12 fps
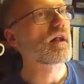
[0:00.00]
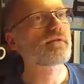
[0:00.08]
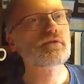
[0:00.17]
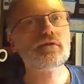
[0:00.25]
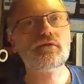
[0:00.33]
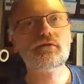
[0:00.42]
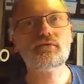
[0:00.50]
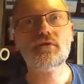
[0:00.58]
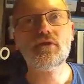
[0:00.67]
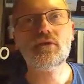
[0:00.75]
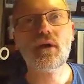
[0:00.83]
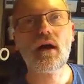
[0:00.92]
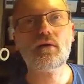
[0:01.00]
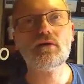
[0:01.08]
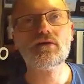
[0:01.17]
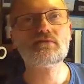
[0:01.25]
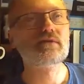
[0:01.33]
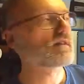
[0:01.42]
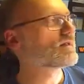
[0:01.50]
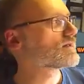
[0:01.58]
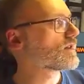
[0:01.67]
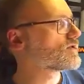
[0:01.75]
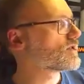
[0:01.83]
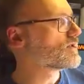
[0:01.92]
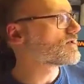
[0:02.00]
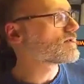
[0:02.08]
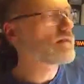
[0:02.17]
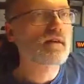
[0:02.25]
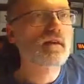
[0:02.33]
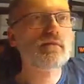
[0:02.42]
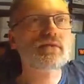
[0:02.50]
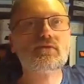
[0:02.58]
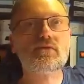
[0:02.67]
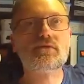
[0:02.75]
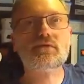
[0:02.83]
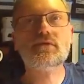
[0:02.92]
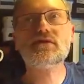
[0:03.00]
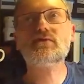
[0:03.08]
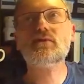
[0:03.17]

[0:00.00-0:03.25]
after a few hours, particularly the sunshine's coming sort of through this